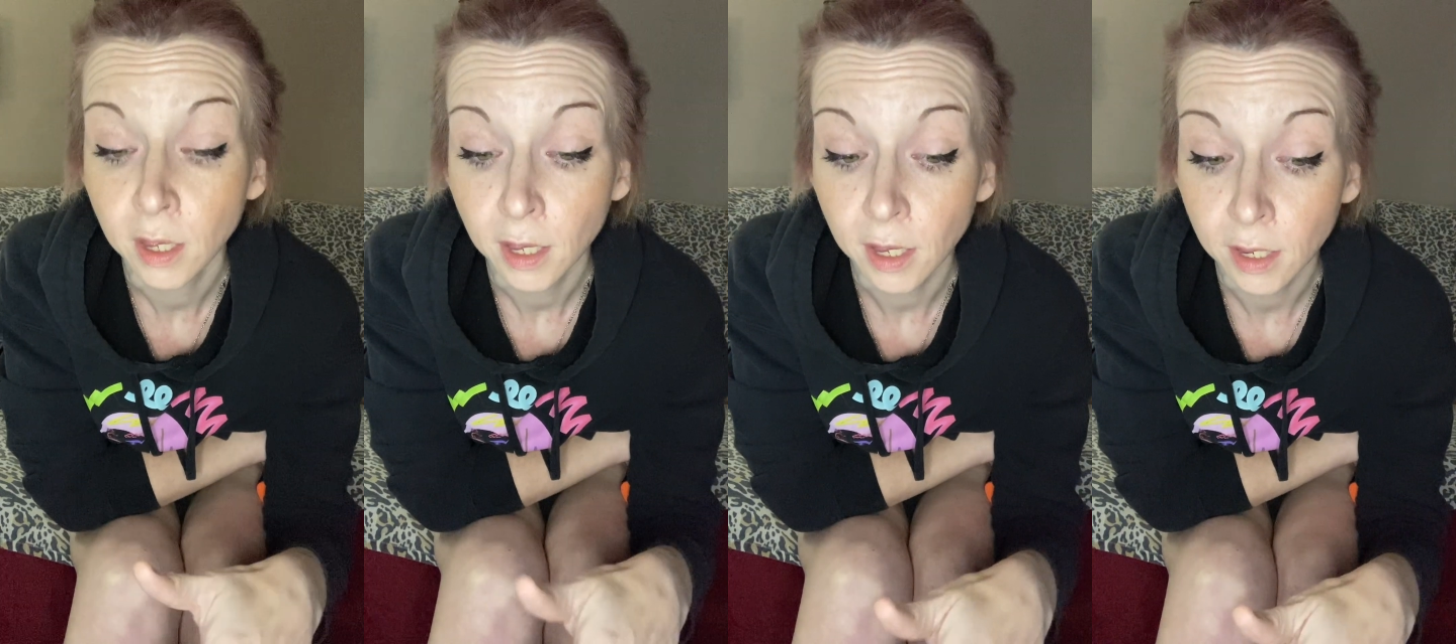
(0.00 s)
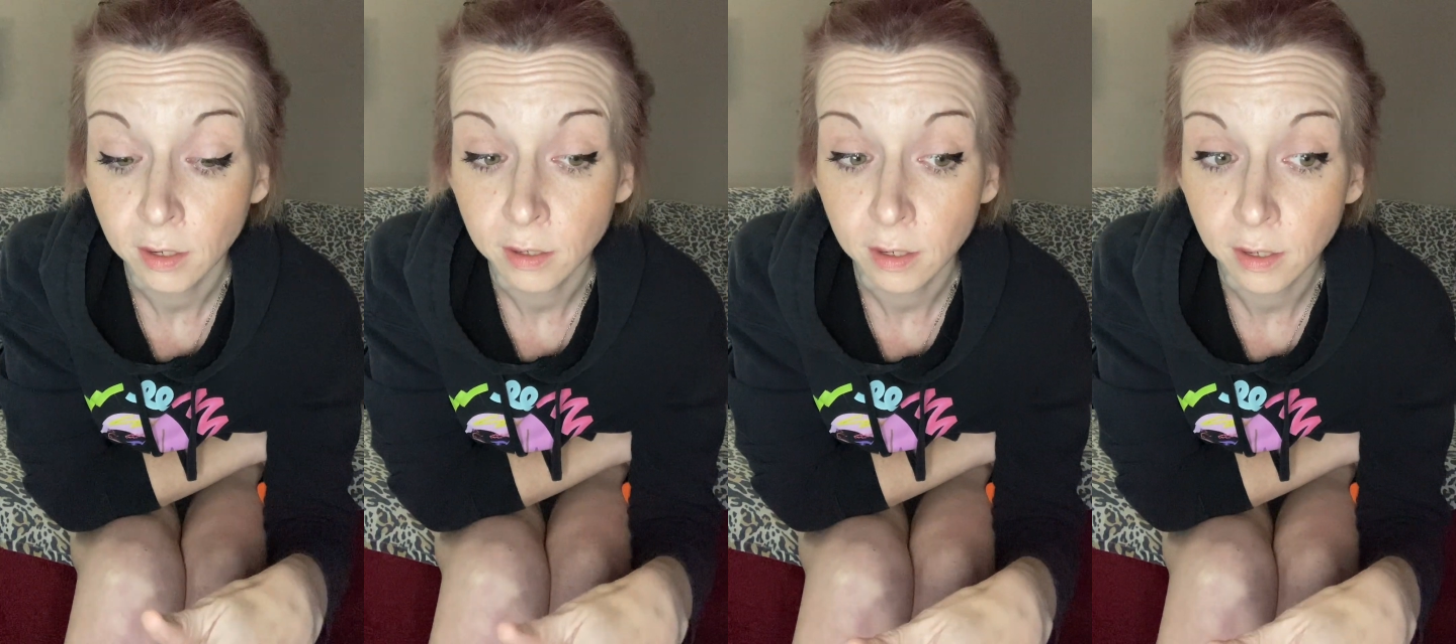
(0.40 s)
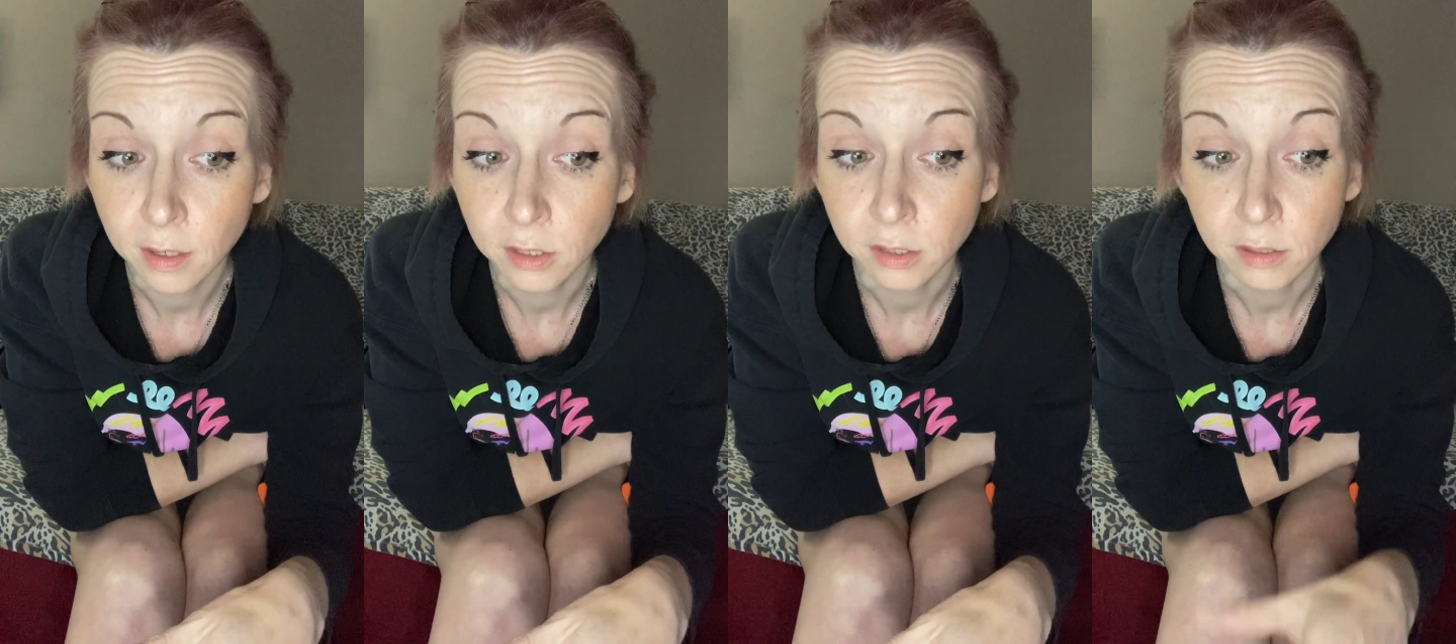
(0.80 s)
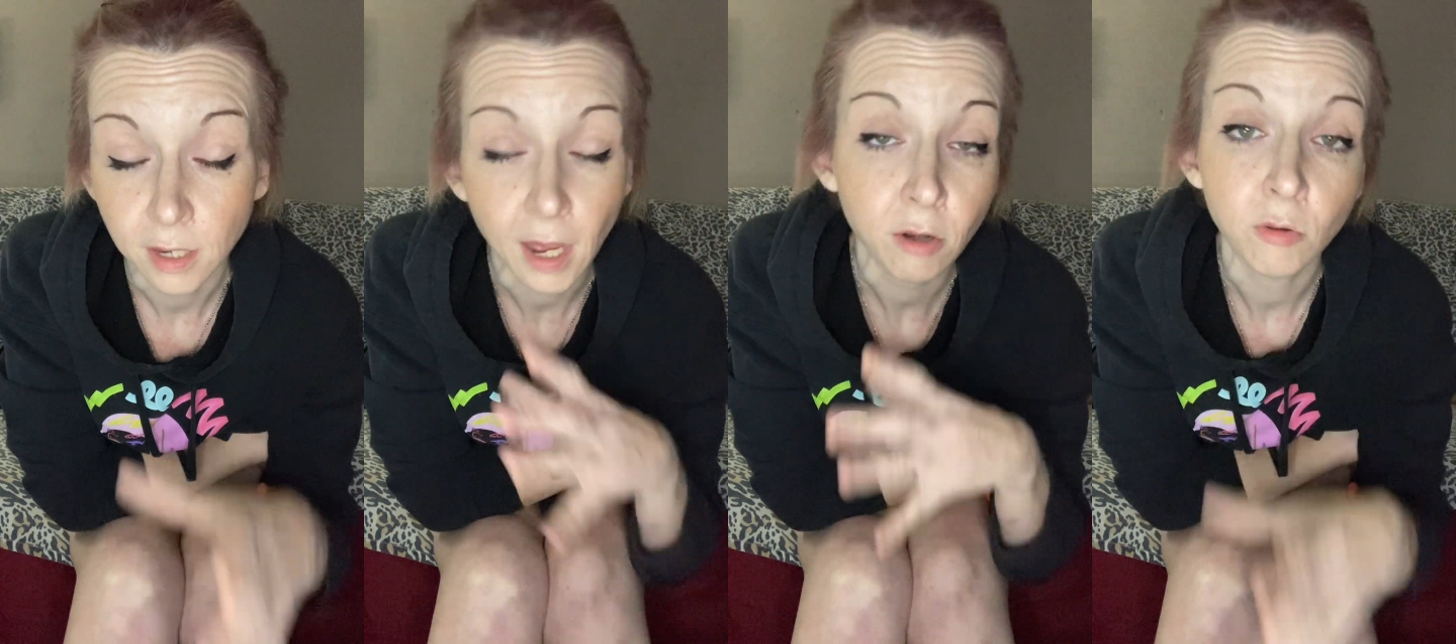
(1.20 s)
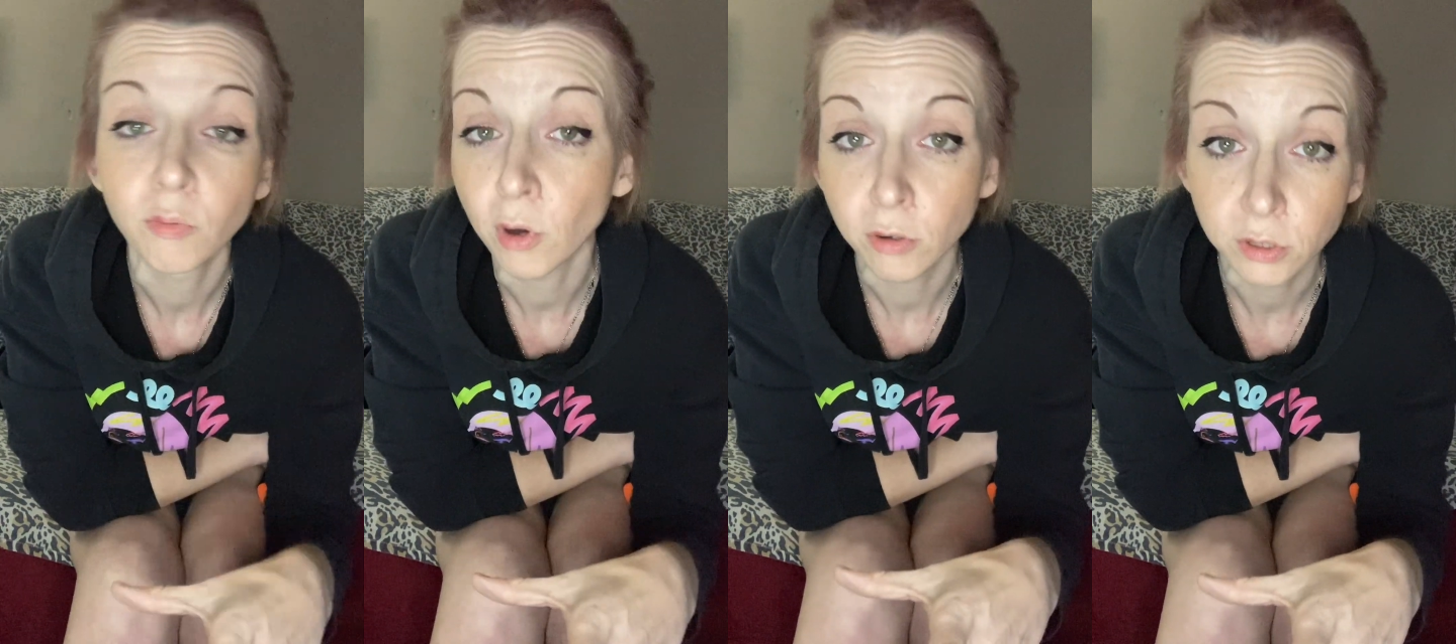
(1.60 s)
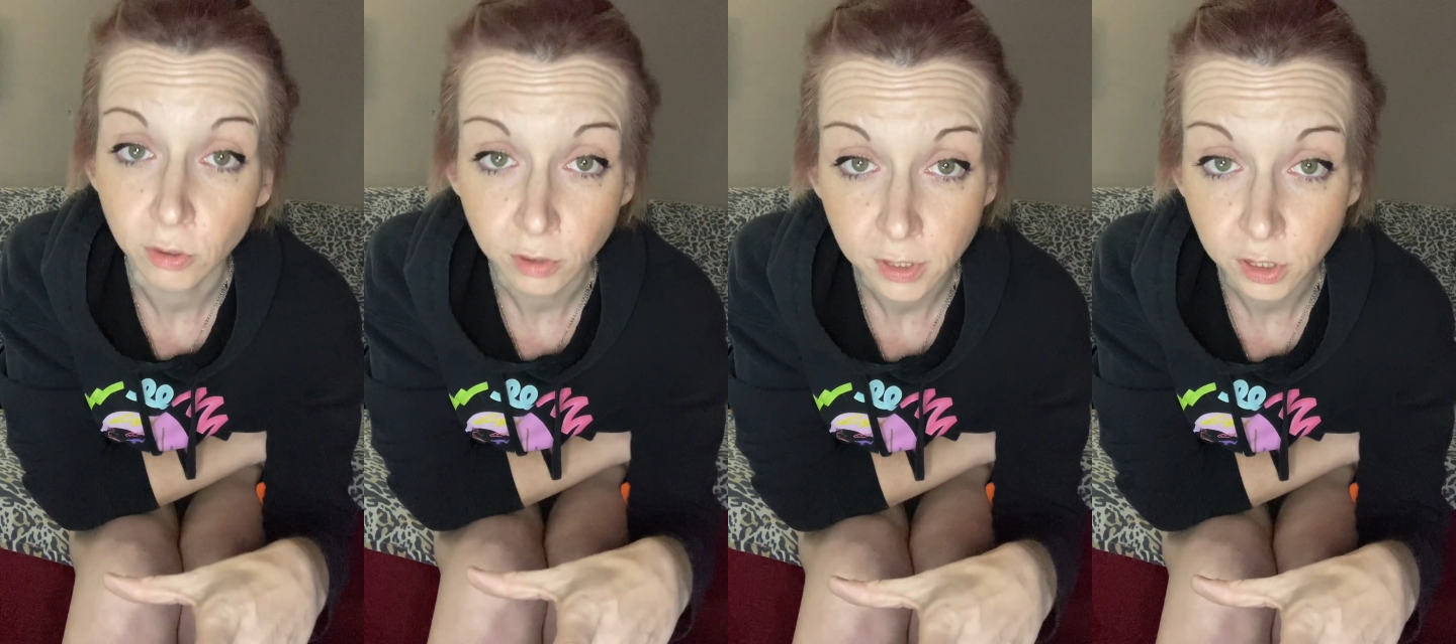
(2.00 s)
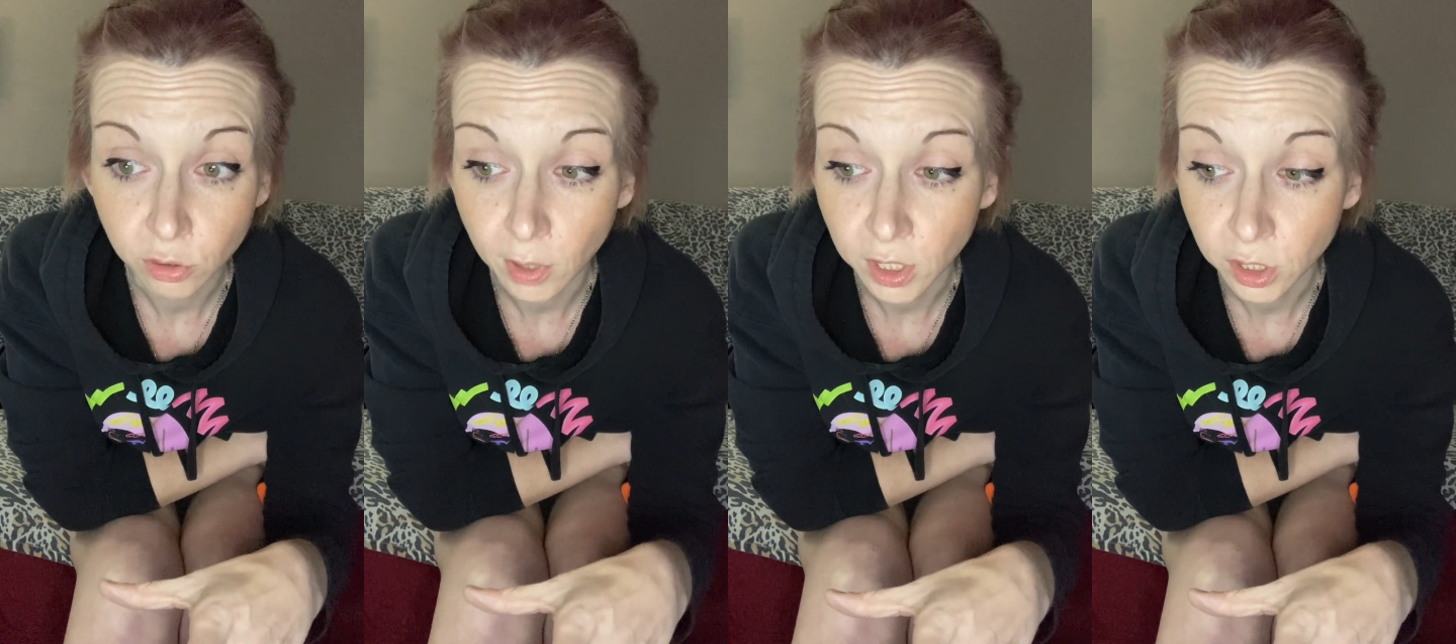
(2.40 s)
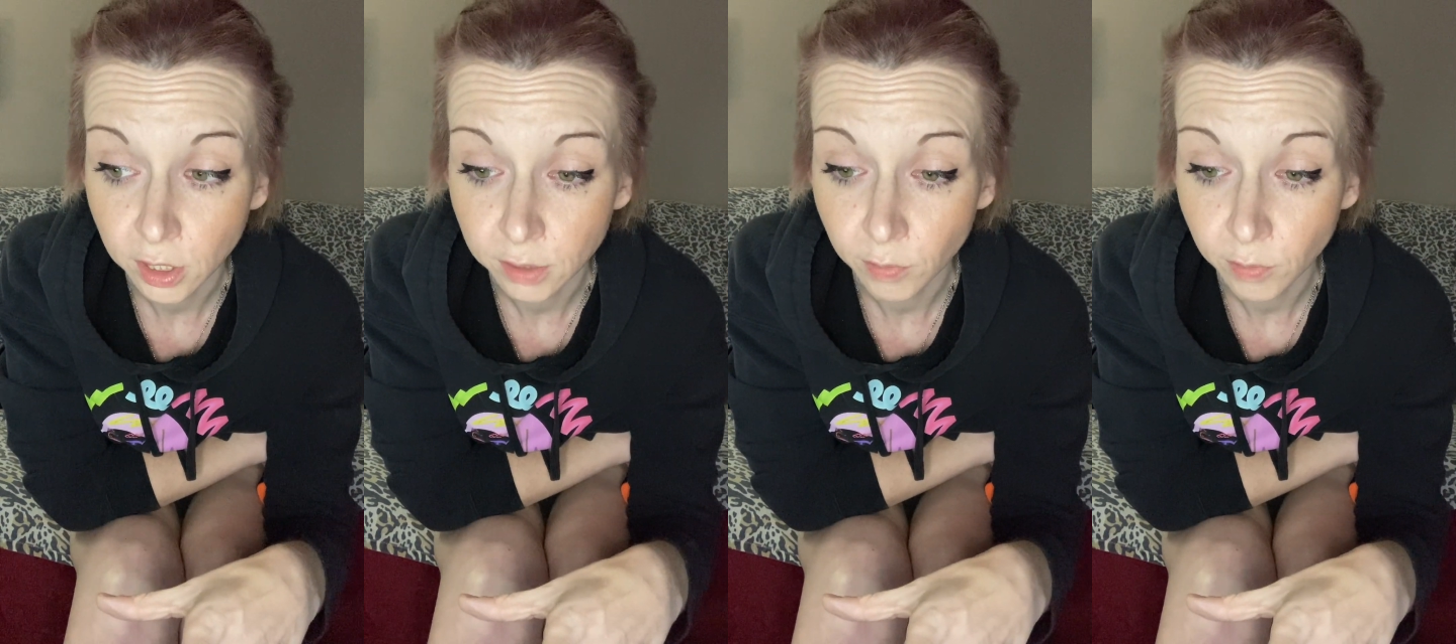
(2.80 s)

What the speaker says: and just how to approach certain situations.